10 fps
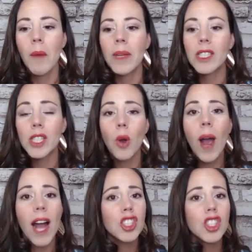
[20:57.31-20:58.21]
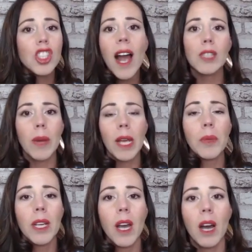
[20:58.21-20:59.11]
So hashtags might
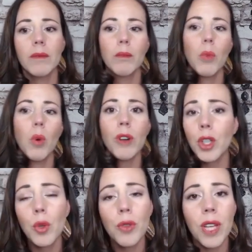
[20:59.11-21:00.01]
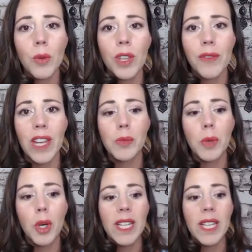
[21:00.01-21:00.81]
be more of a new thing with Facebook.